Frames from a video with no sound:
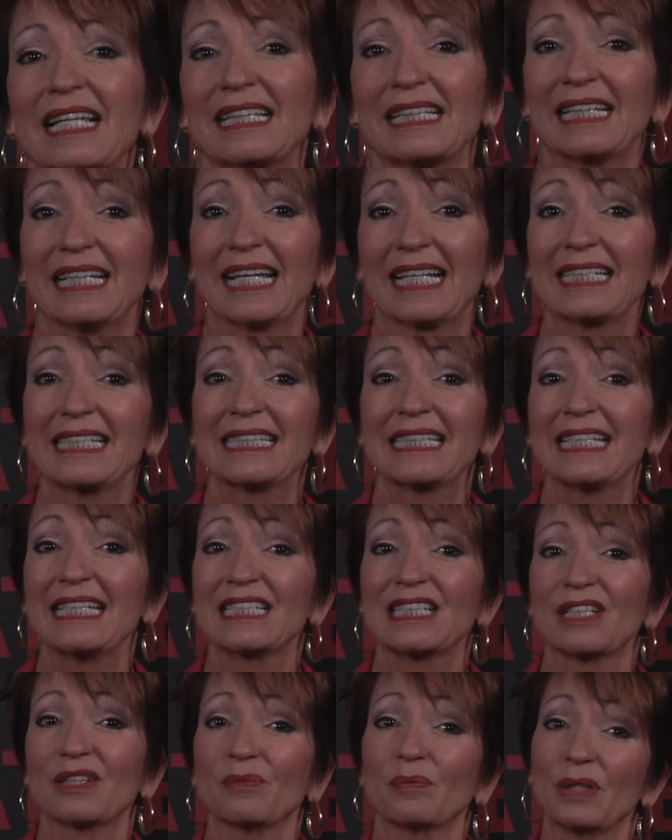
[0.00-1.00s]
The next
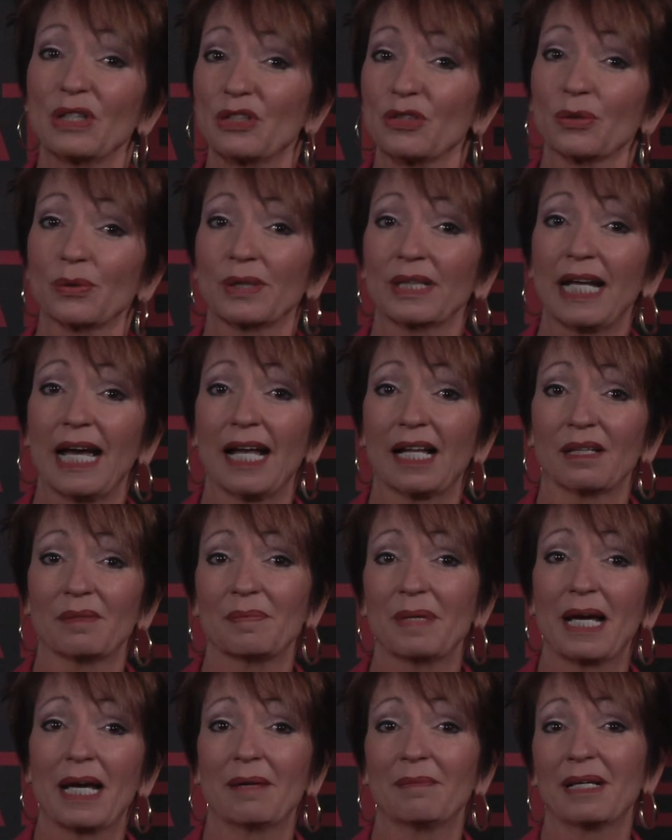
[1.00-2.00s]
season, we drew in
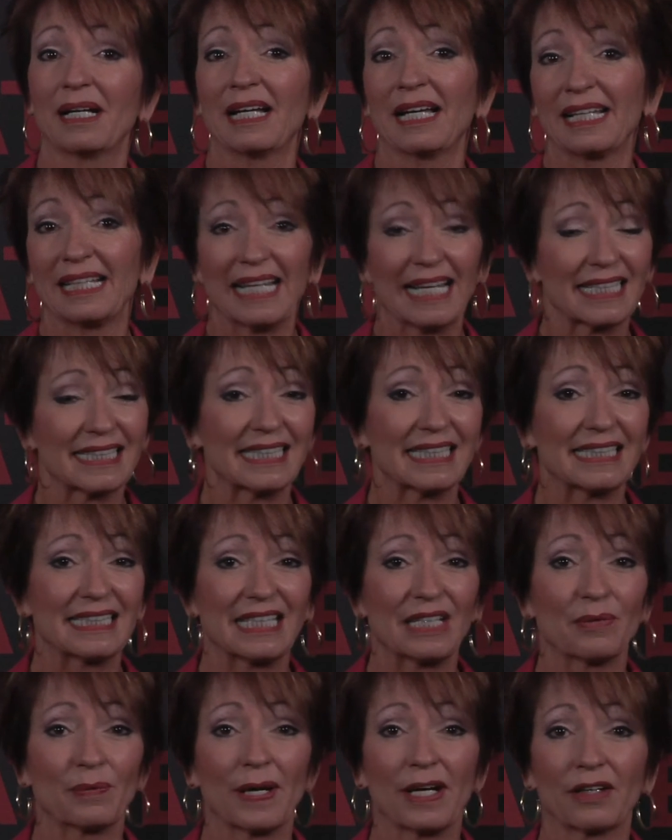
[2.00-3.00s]
Alabama an
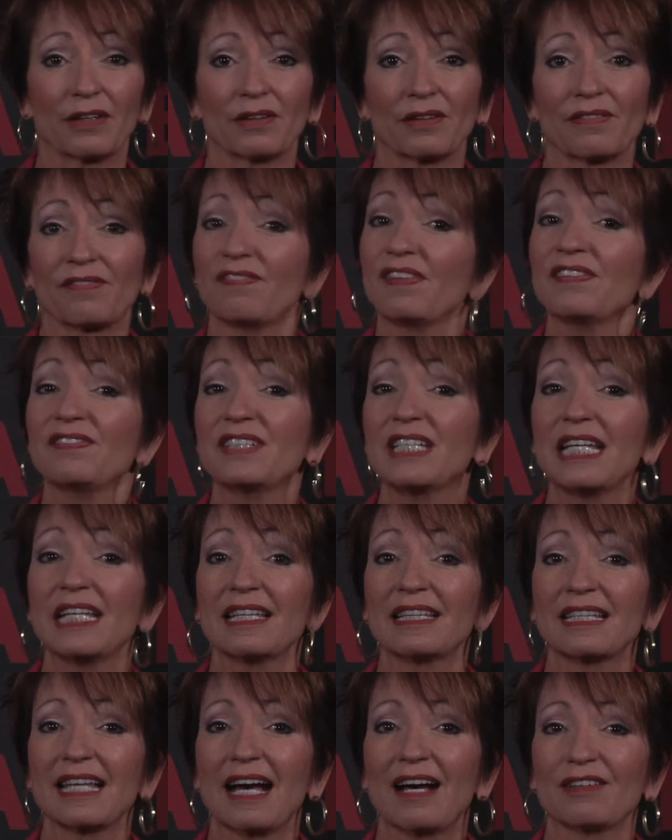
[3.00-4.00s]
SEC record
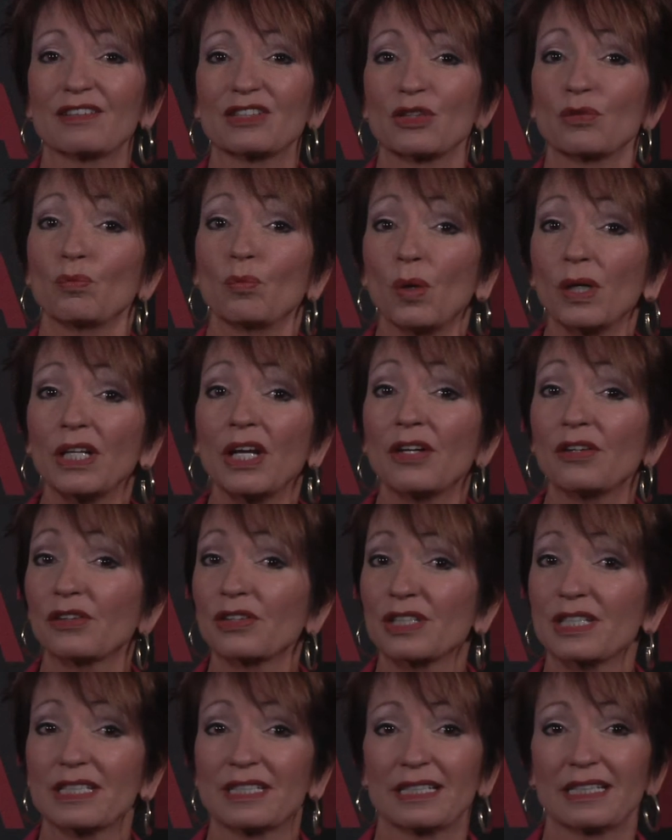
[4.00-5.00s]

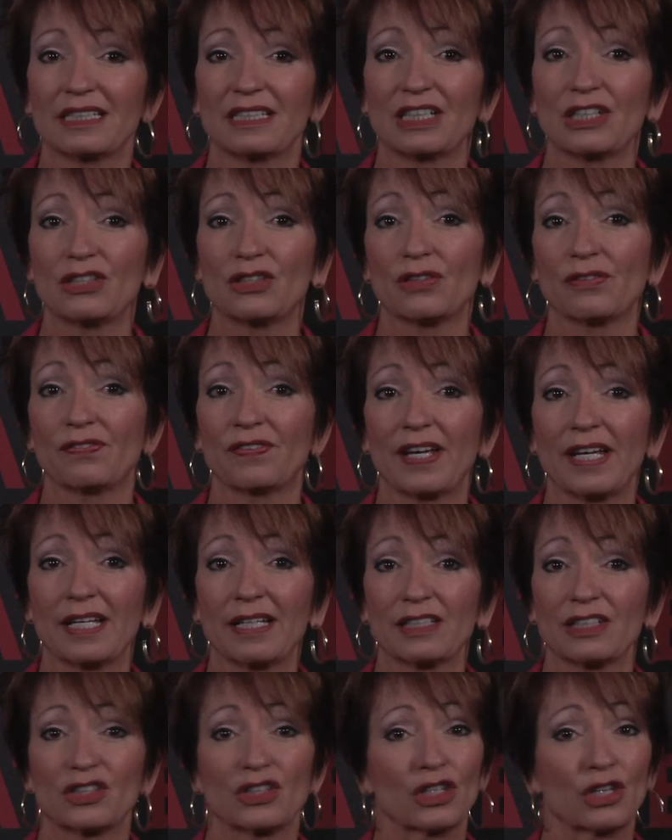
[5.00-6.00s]
15,162
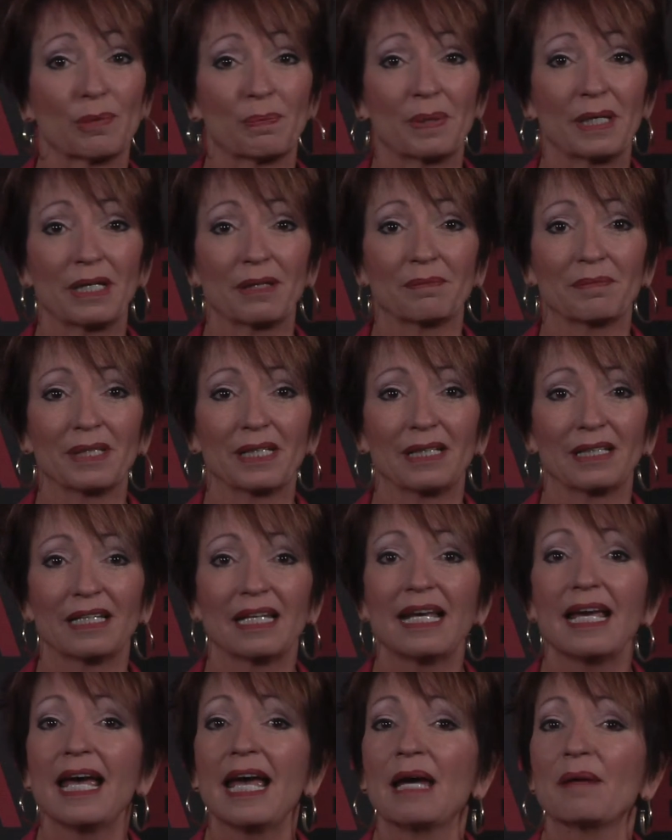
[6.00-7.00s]
fans to the Pink Meet
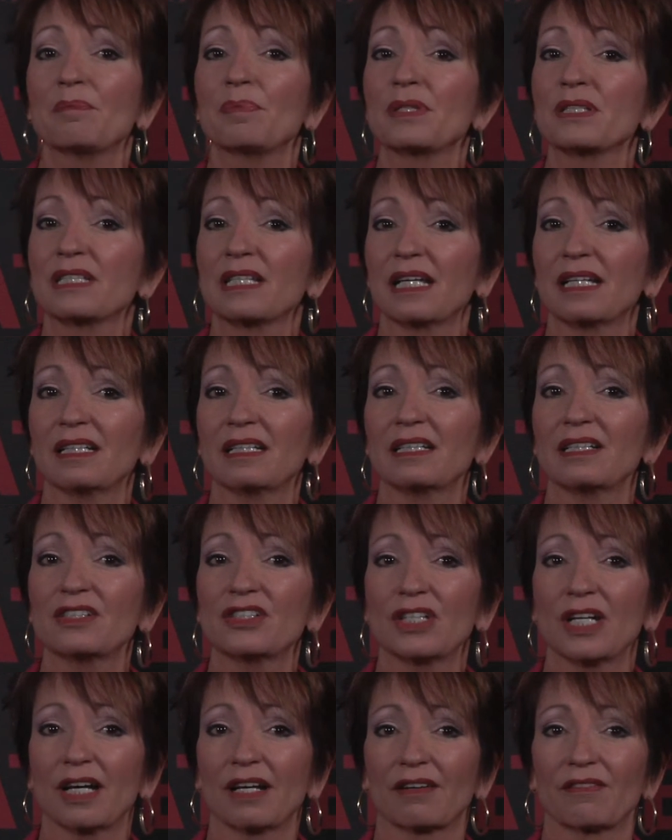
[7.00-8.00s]
and presented a
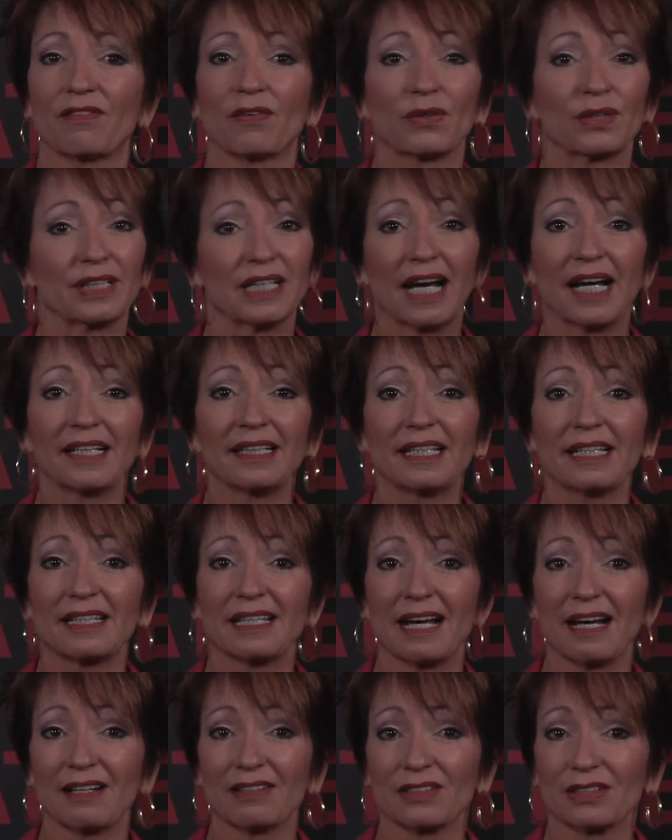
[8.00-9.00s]
check for
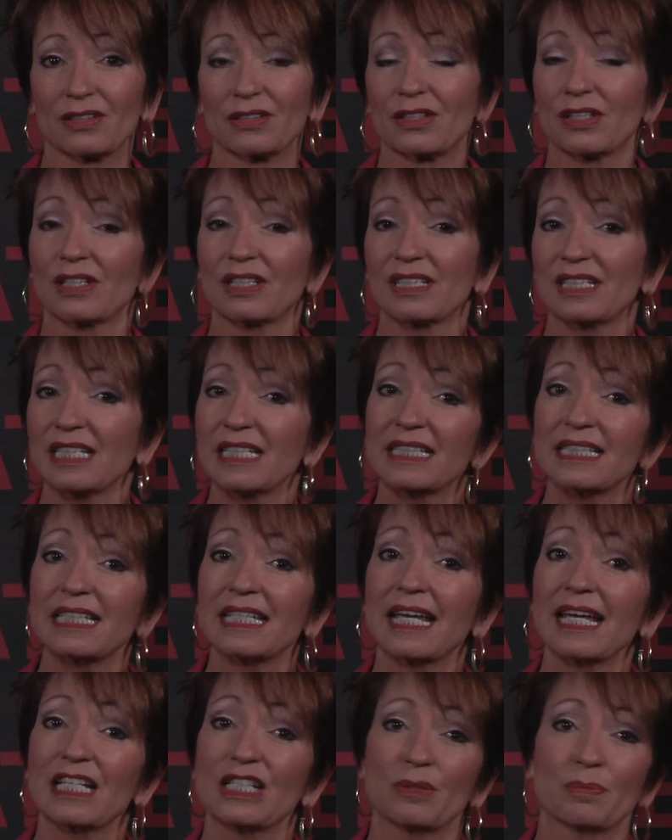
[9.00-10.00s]
$90,000 to the
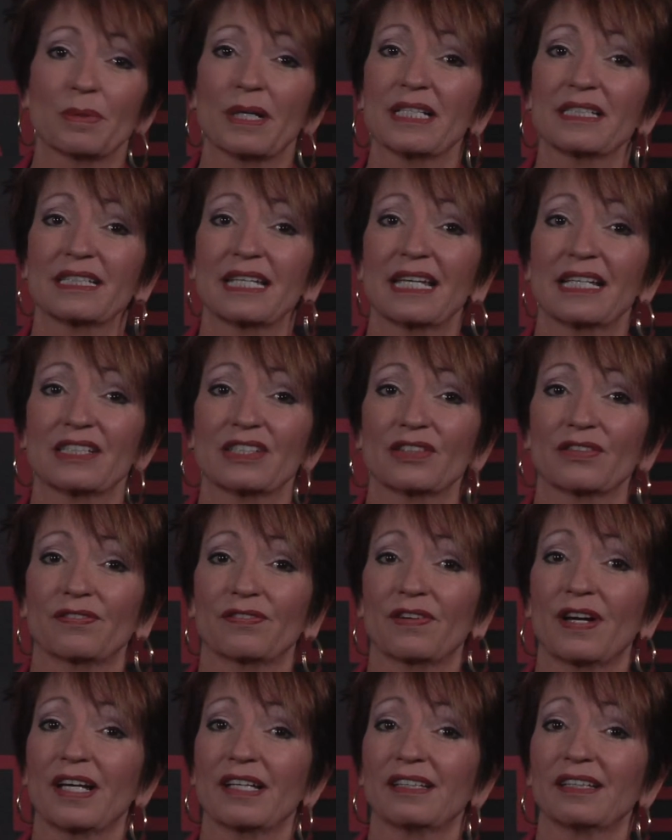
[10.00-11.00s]
DCH Breast Cancer
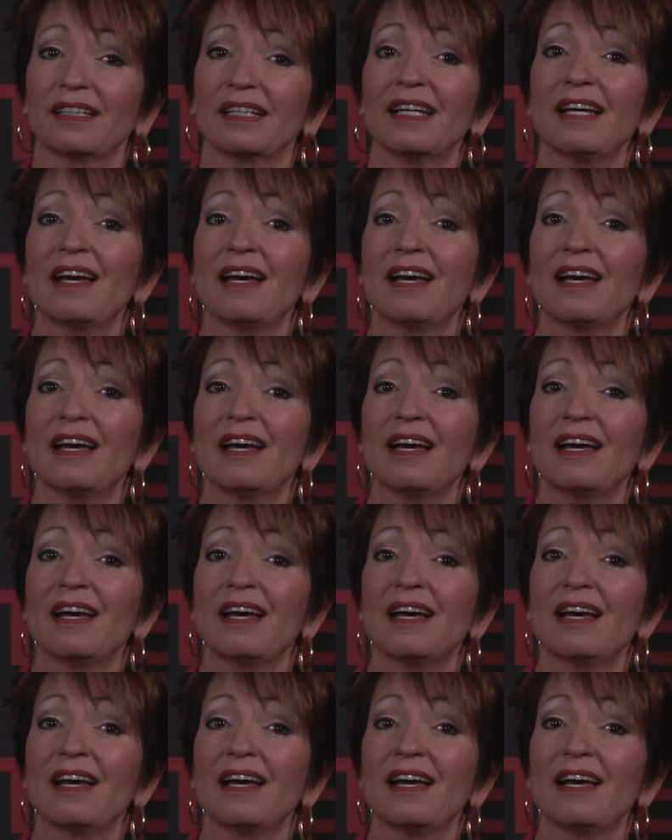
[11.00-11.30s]
Fund.